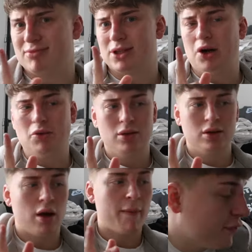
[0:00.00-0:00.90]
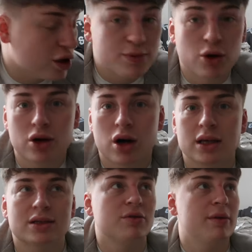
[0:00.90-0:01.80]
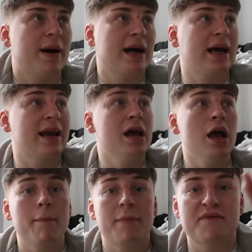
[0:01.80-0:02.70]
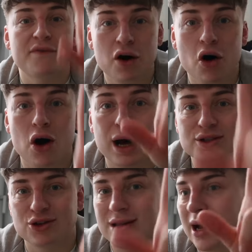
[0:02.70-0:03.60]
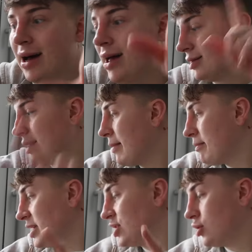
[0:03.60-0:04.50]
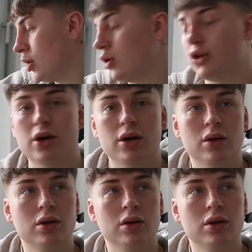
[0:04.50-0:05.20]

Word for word: No. First protocol is going to be packing. Before I do that, let me show you